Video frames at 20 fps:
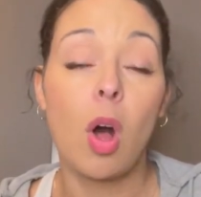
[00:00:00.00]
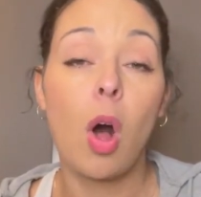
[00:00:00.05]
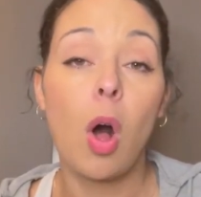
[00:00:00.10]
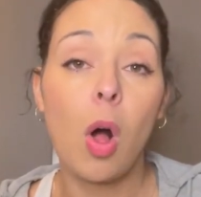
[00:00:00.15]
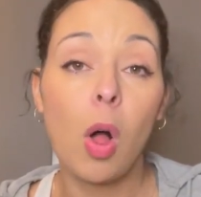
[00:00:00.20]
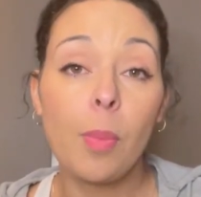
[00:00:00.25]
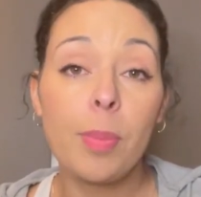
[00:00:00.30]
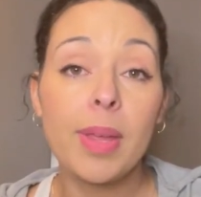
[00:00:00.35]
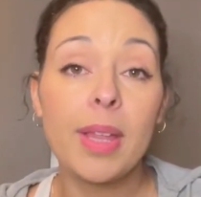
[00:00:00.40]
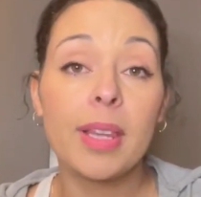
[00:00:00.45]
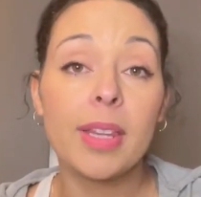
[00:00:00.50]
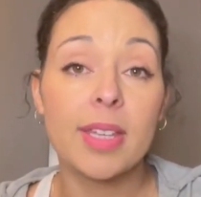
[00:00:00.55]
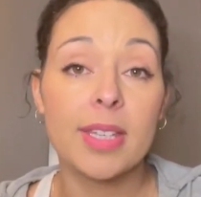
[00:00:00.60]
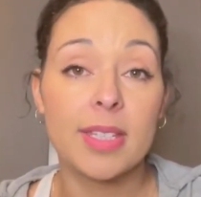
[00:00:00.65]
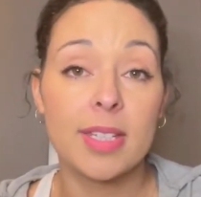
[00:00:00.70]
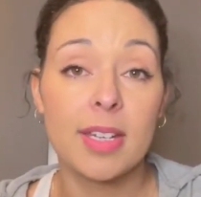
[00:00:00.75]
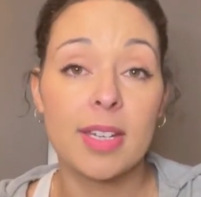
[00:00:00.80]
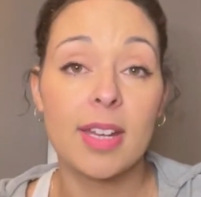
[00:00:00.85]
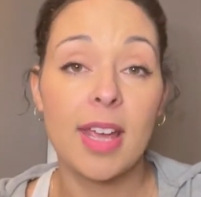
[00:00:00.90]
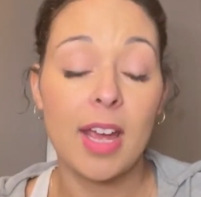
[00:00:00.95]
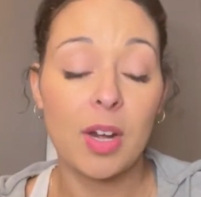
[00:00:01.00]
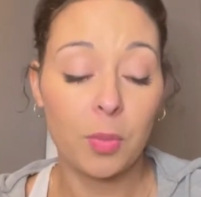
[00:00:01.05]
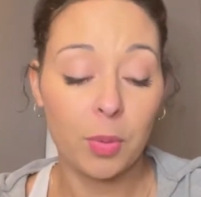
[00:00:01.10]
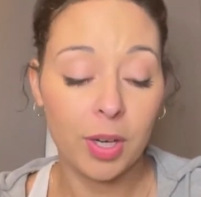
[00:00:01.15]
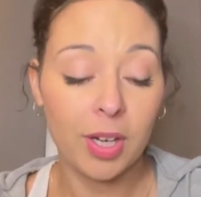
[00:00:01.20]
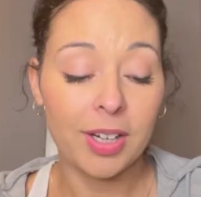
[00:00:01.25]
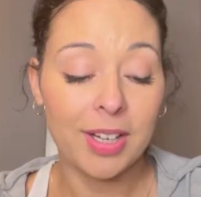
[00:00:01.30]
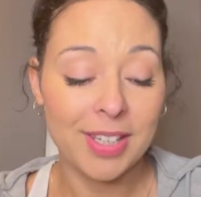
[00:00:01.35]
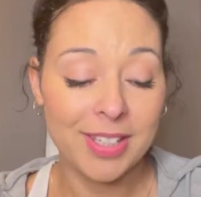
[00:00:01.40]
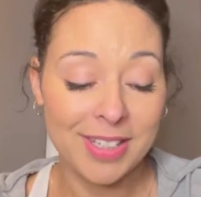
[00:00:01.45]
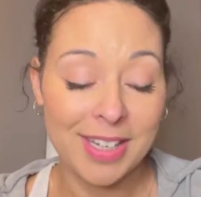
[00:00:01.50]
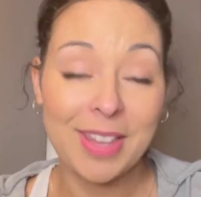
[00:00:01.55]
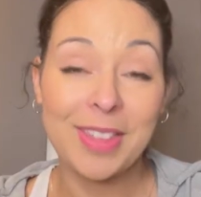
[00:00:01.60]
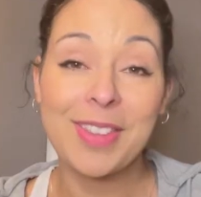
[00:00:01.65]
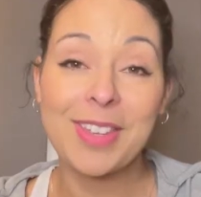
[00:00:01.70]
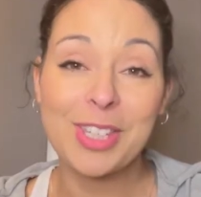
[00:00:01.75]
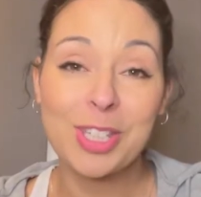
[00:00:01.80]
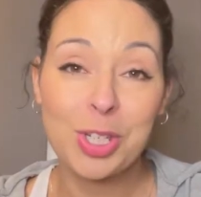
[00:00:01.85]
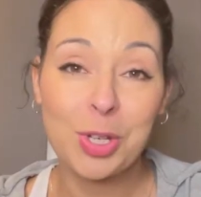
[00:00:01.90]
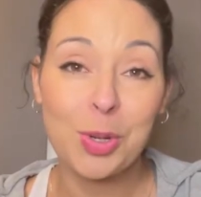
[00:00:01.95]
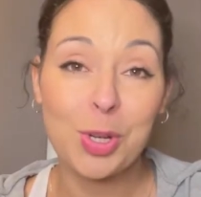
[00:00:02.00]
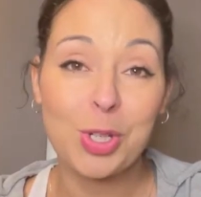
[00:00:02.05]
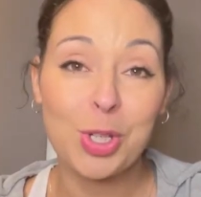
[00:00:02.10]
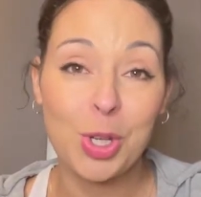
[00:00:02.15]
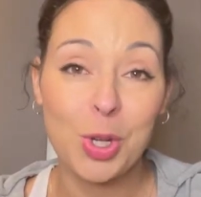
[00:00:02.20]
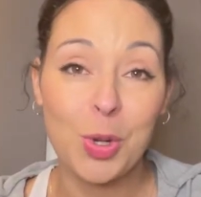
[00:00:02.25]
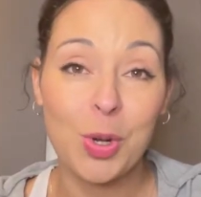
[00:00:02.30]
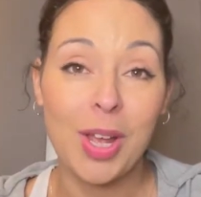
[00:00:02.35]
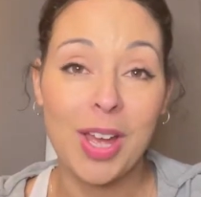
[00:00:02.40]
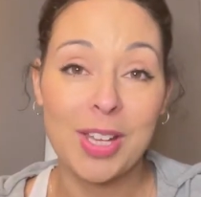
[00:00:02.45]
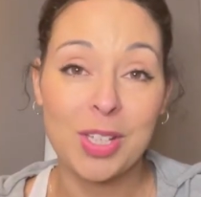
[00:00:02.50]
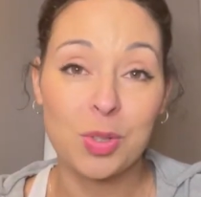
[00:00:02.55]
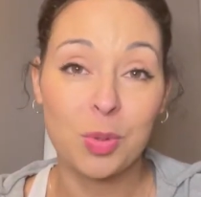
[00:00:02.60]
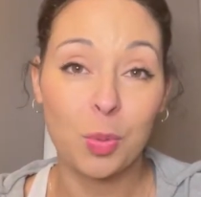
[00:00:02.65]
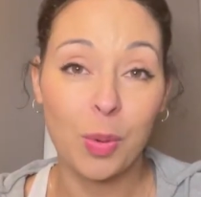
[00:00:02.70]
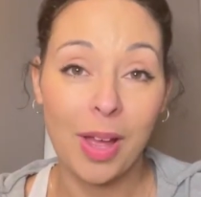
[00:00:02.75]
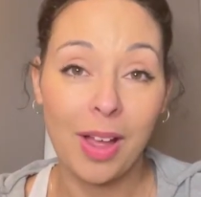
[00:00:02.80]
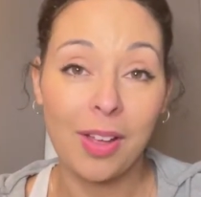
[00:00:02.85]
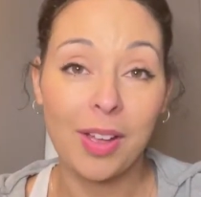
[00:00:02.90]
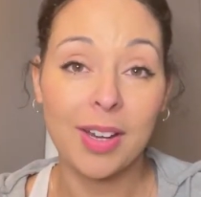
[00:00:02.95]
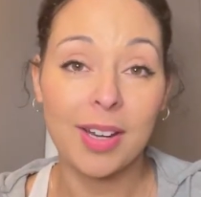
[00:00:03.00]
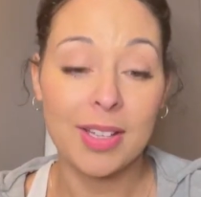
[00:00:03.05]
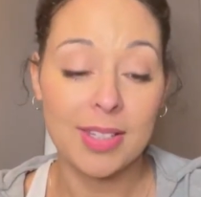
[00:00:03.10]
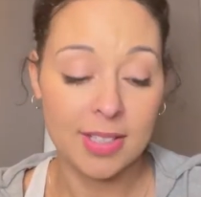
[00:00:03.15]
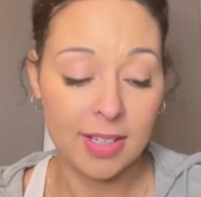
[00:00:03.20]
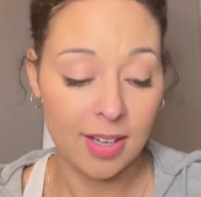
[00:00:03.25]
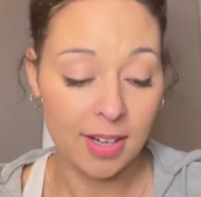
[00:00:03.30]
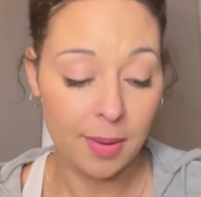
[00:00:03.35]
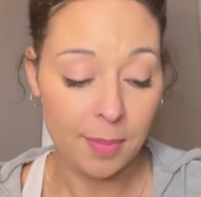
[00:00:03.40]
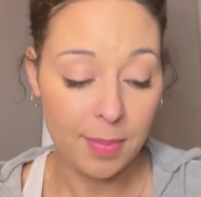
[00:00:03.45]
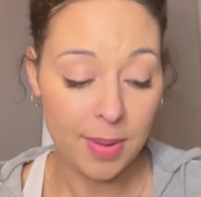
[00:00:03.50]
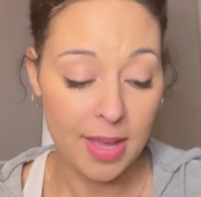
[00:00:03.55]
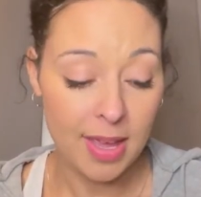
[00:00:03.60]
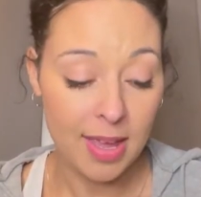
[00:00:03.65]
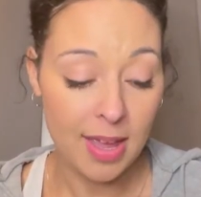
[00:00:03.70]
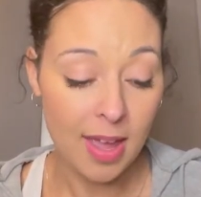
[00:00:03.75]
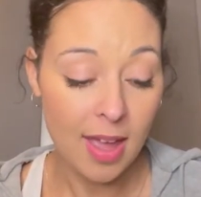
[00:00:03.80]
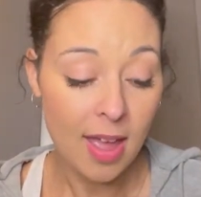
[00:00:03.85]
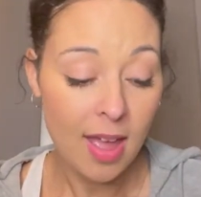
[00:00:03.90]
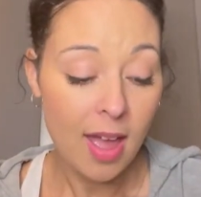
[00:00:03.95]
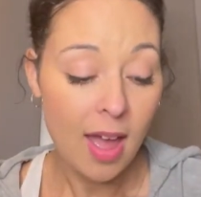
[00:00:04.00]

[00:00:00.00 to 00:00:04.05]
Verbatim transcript: all be listed and we're going to sing this to a tune as well and it's going to be